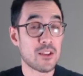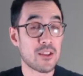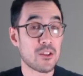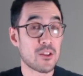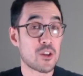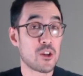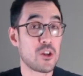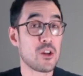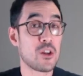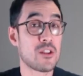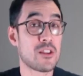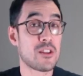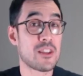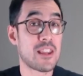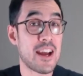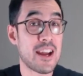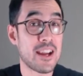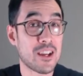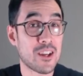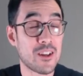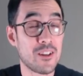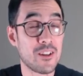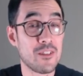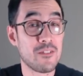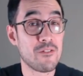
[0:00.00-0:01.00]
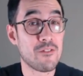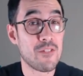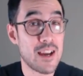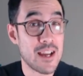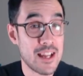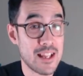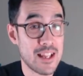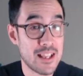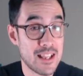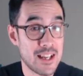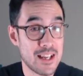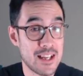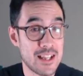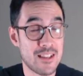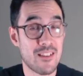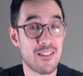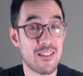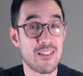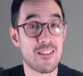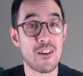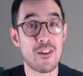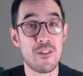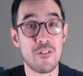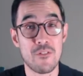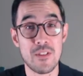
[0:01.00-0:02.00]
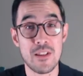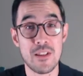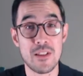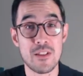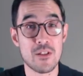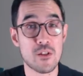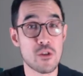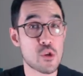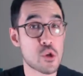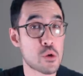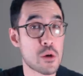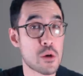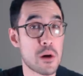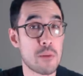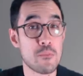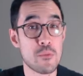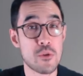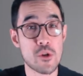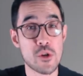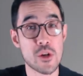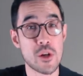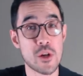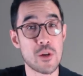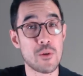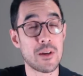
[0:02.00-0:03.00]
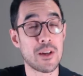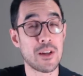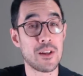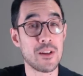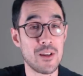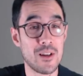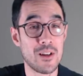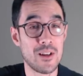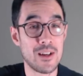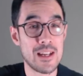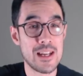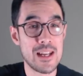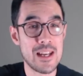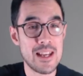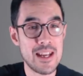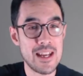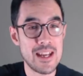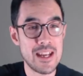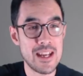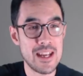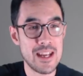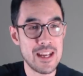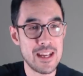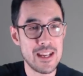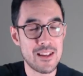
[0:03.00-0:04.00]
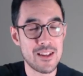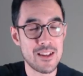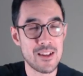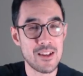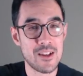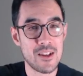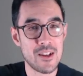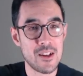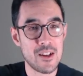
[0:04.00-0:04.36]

could that convey then itself into Trump showing an early lead,